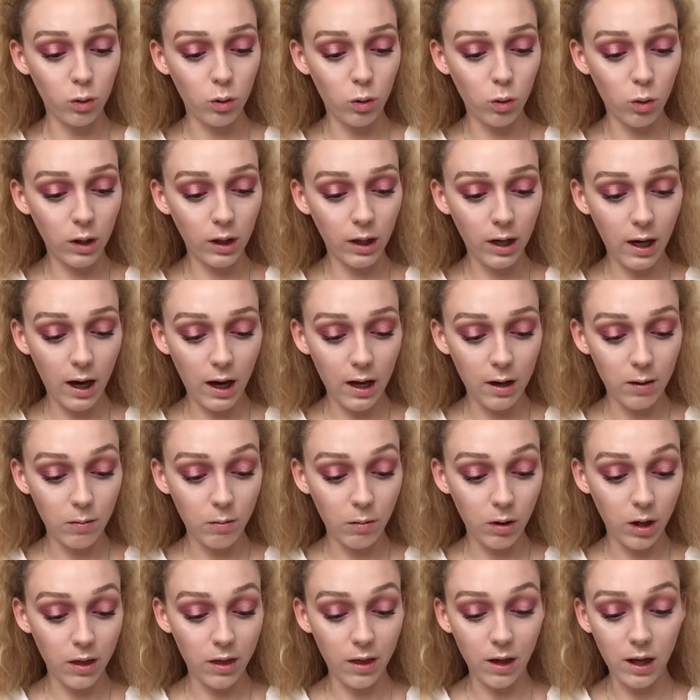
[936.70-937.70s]
Going
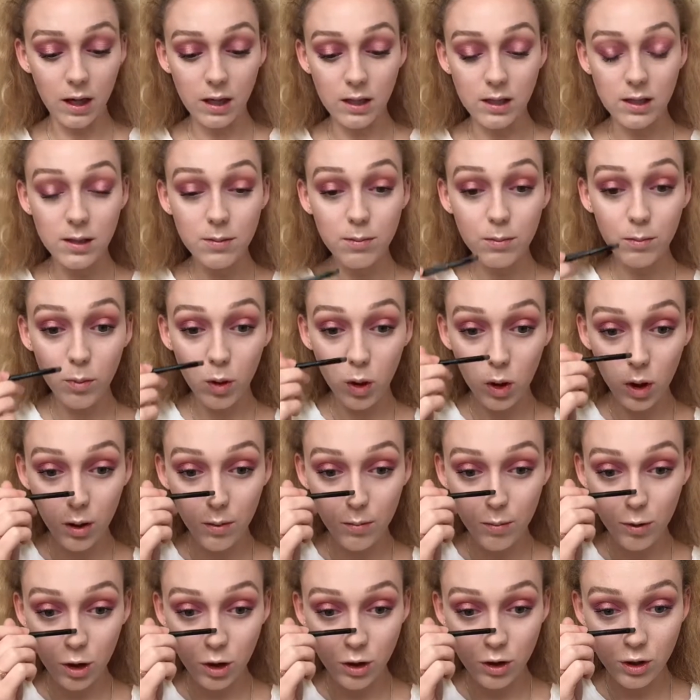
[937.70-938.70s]
in with a
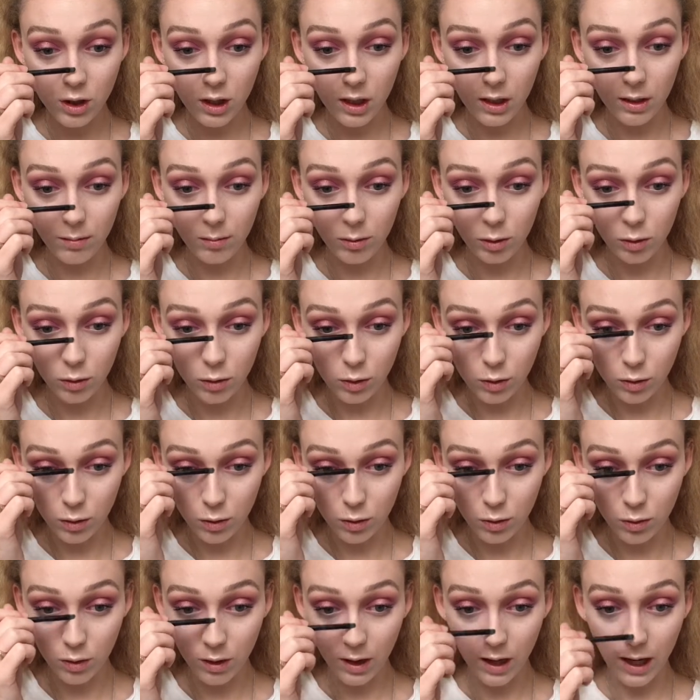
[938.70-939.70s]
smaller brush, I'm going
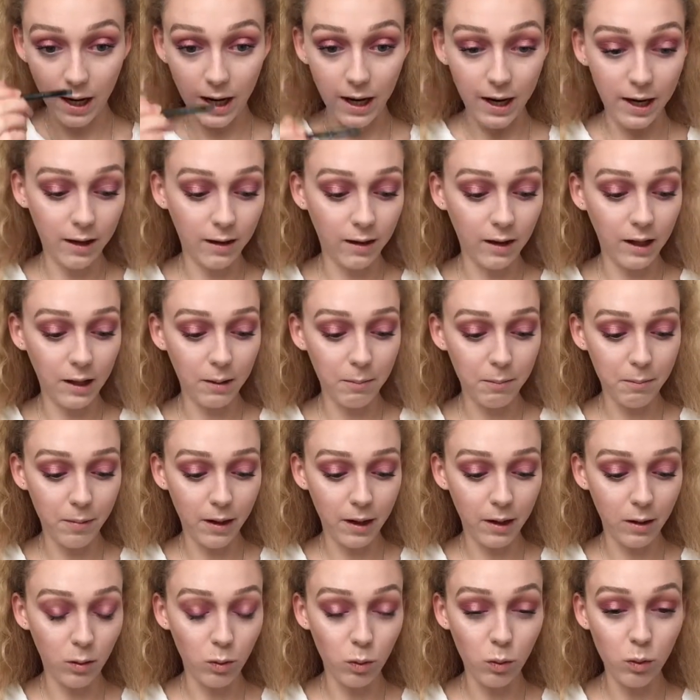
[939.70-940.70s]
to highlight
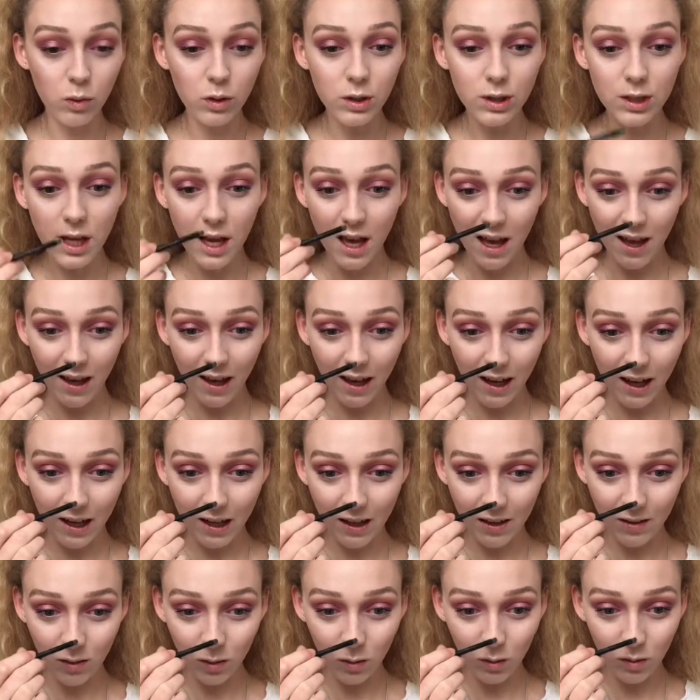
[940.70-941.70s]
my nose.
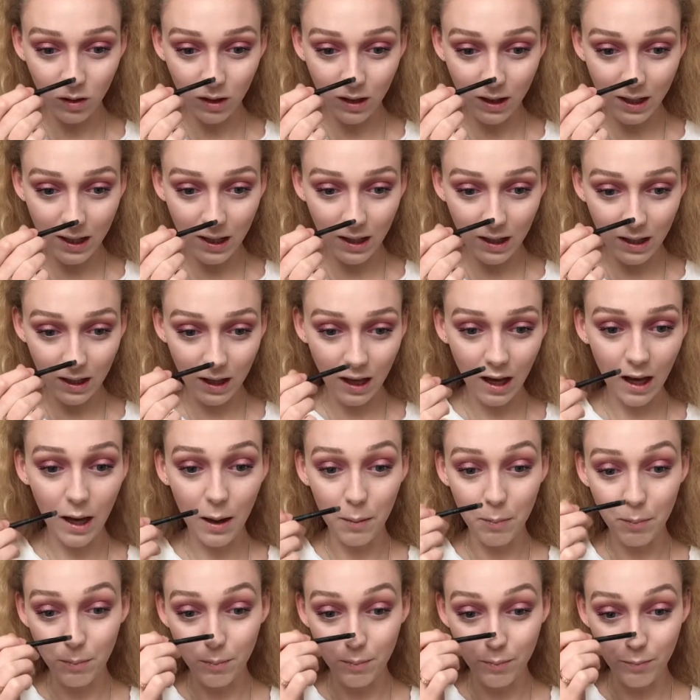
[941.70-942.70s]
I don't like
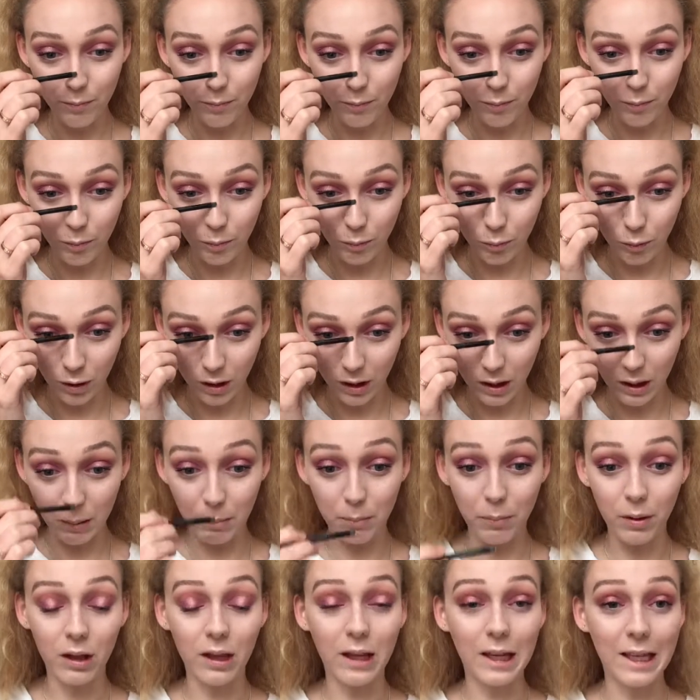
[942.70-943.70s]
a
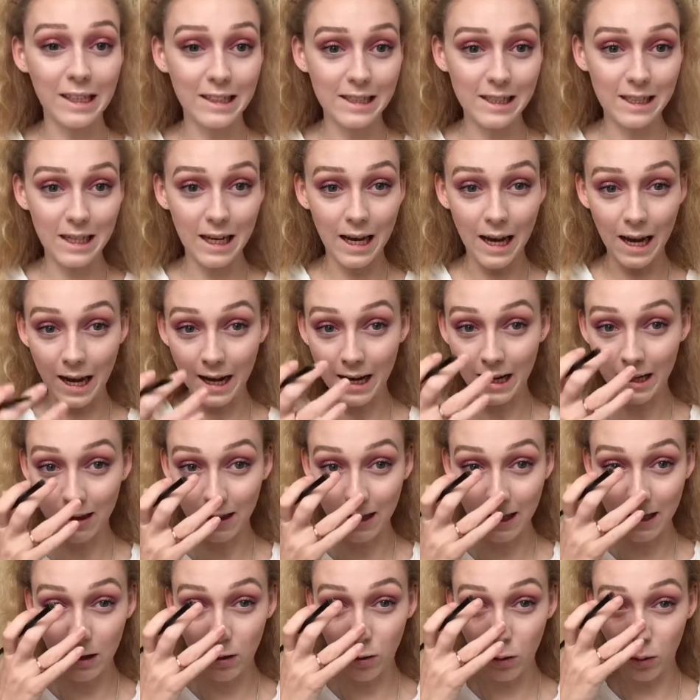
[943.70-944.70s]
really blinding
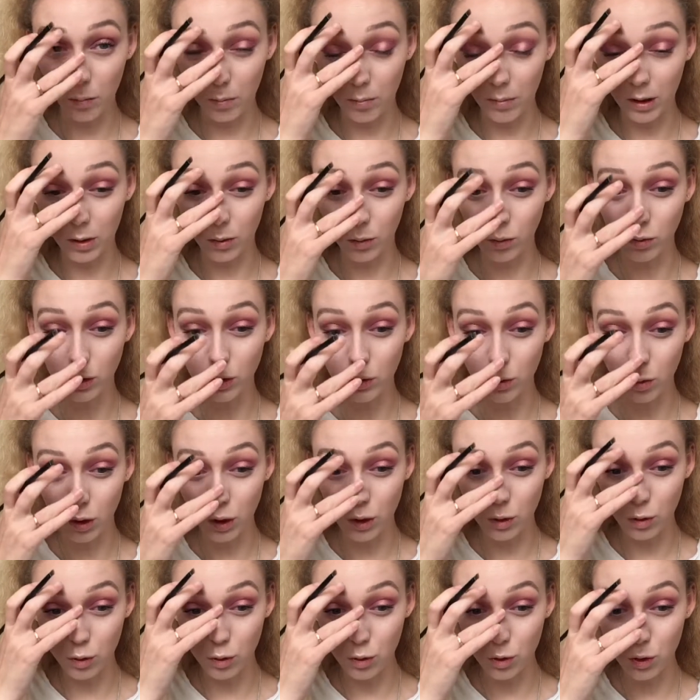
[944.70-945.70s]
highlight on my nose, so
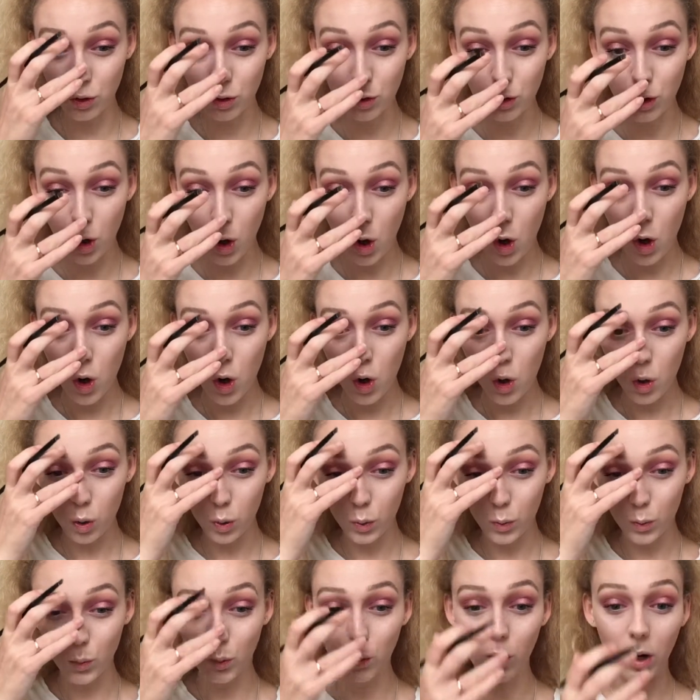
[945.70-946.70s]
I do just
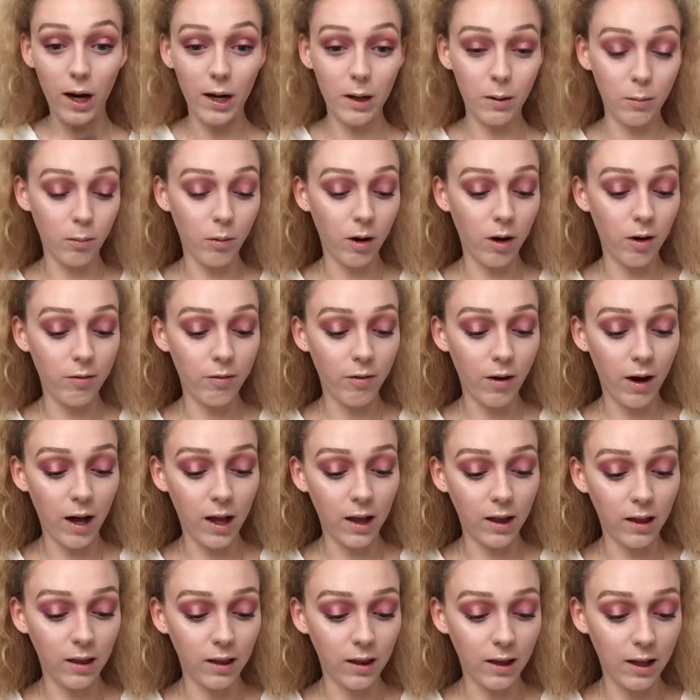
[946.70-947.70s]
go in with
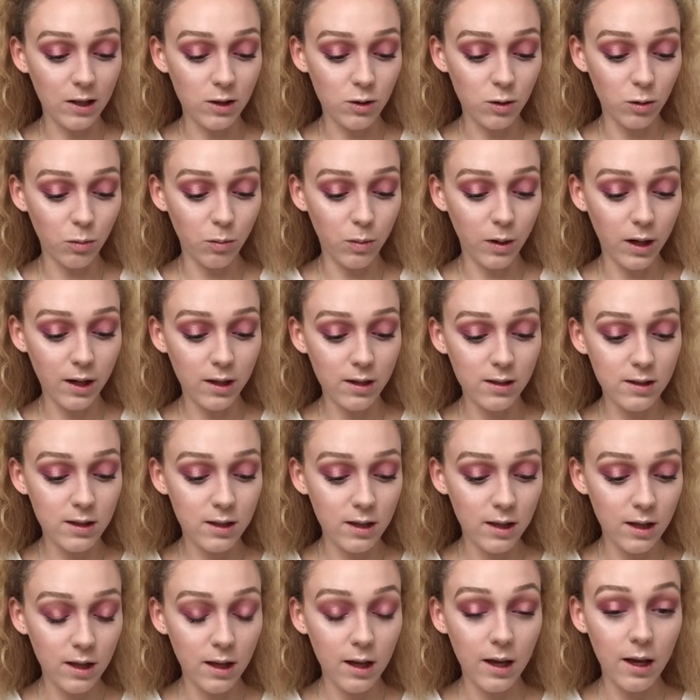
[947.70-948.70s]
a little
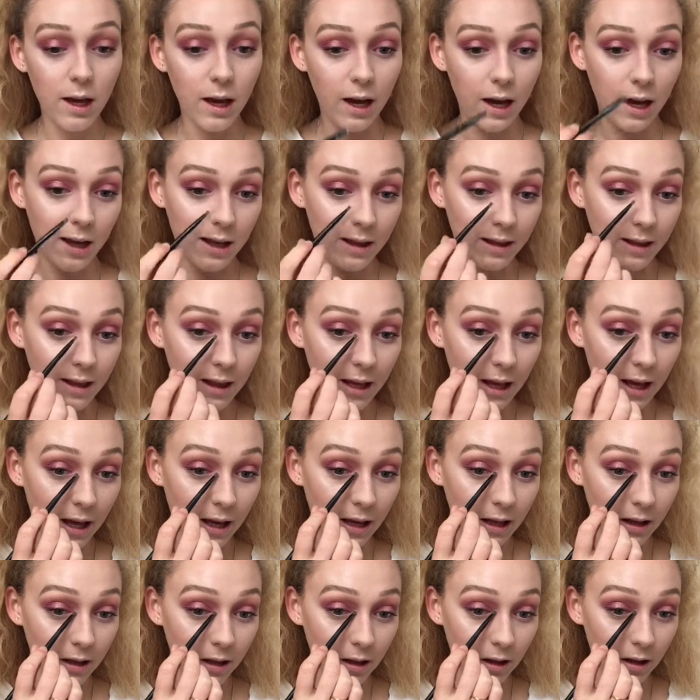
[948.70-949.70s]
bit, and
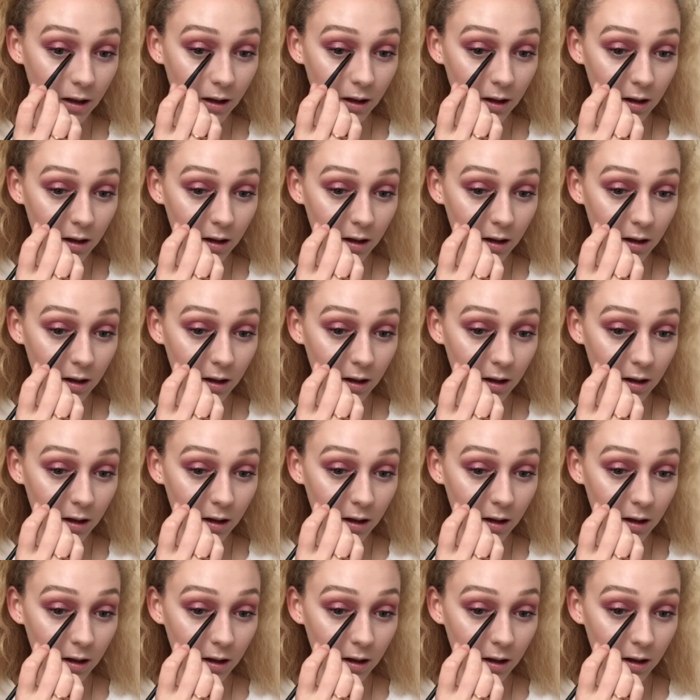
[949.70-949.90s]
then